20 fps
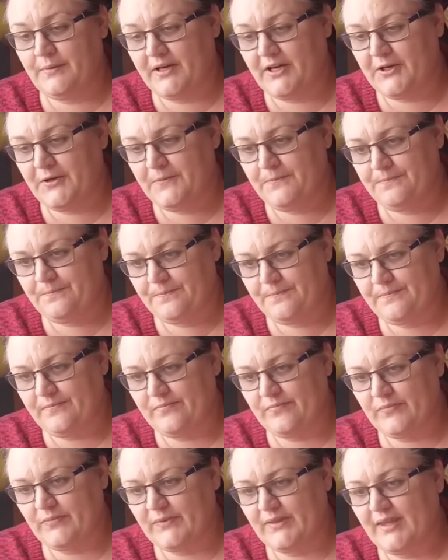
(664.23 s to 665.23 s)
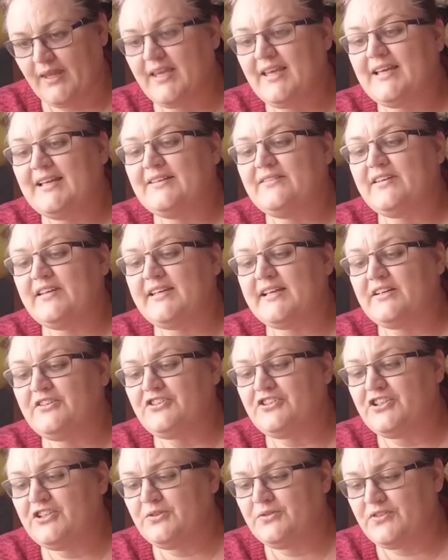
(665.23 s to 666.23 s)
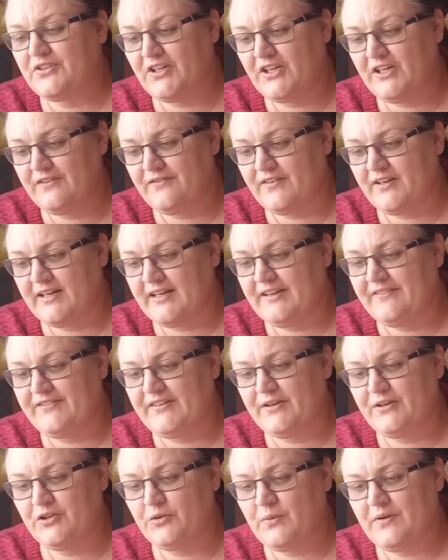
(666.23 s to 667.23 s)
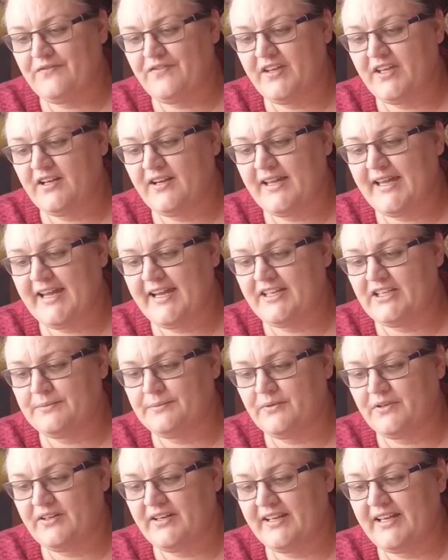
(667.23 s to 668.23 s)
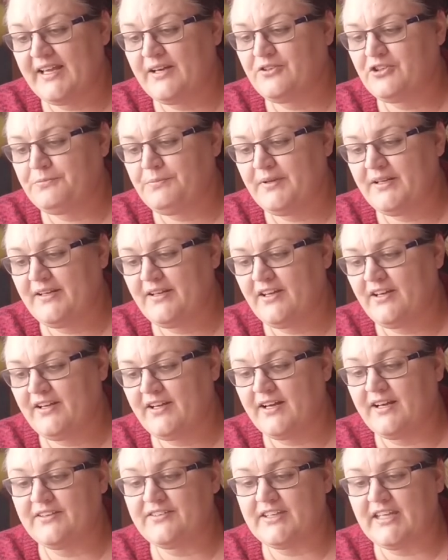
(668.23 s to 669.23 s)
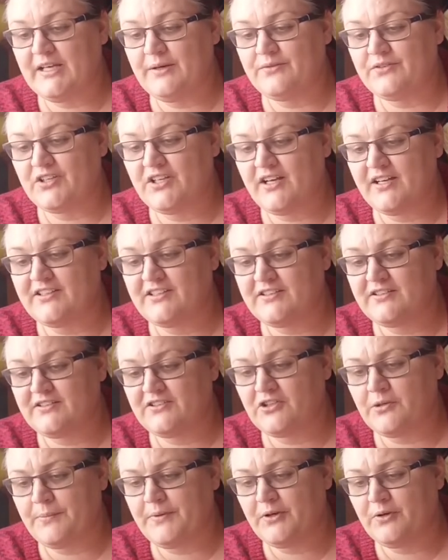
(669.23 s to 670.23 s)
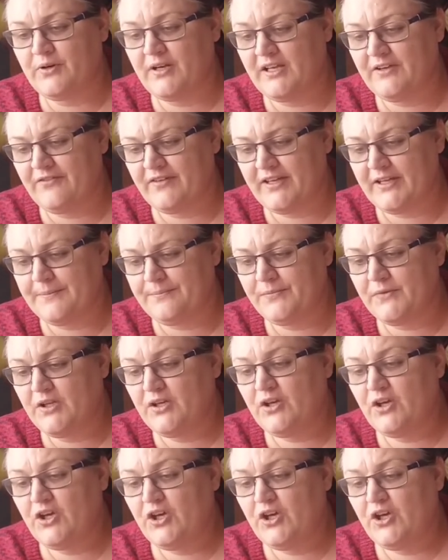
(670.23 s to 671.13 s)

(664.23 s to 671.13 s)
Here we go. You know, she knew it was over. If there was one thing a guy hated more than a girl spilling her guts, it was a guy sobbing all over him.